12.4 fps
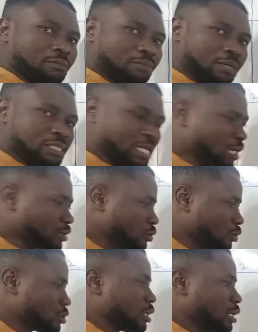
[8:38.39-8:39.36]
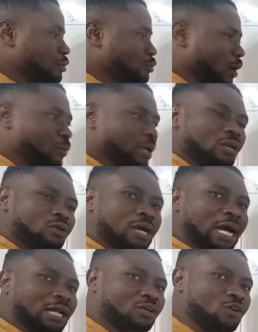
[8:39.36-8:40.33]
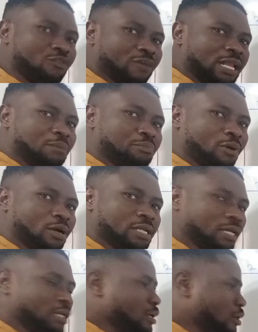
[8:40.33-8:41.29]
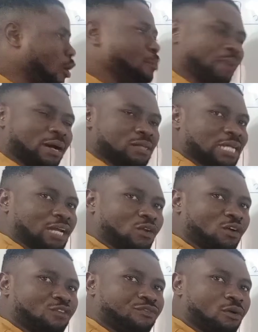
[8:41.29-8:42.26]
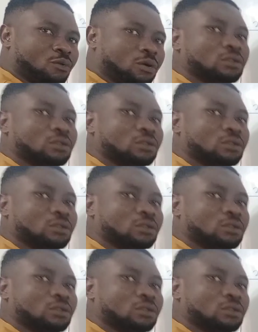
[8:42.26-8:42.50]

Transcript: Please take note, when we look at covalent bonding, compounds are not formed.